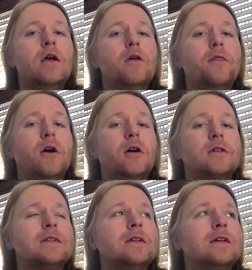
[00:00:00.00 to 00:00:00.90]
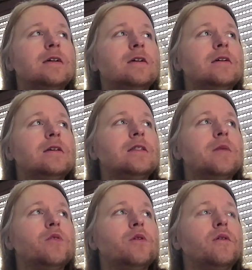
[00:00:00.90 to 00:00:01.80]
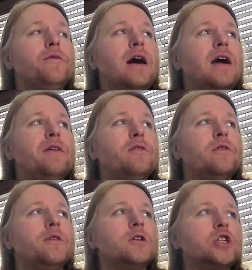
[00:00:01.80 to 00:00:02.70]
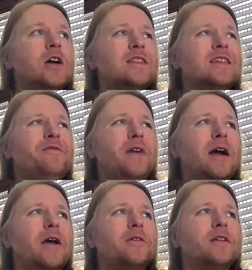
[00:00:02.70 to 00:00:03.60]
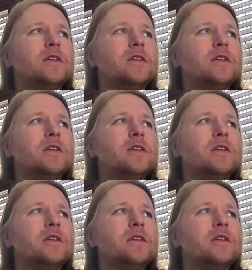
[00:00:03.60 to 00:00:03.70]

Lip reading: Thought number 5. The shots he fired in his